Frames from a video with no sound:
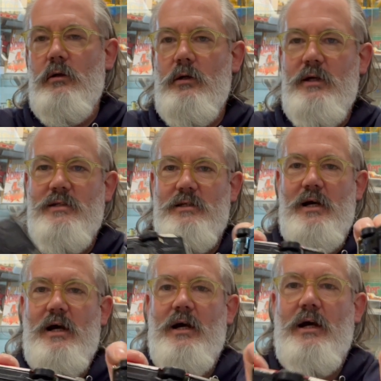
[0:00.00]
It's
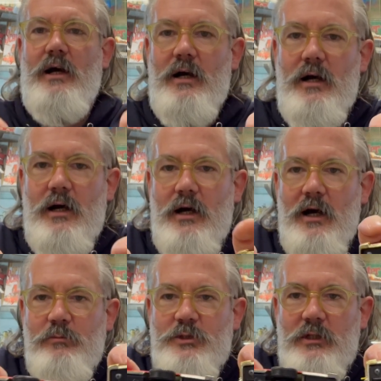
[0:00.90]

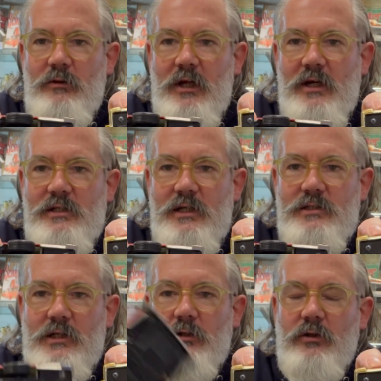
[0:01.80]
absolutely
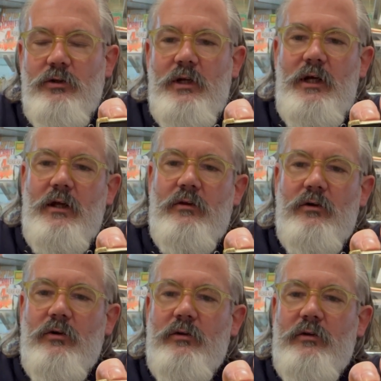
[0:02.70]
identical
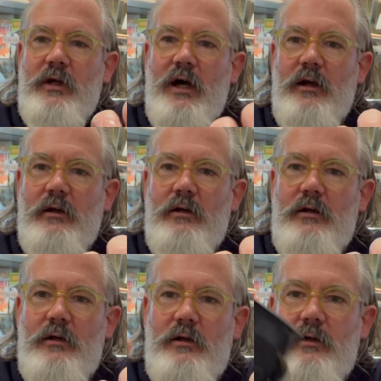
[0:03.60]
underneath, other than
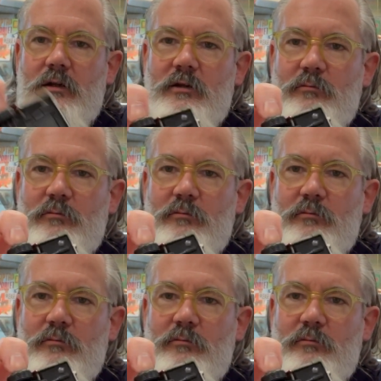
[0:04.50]
they've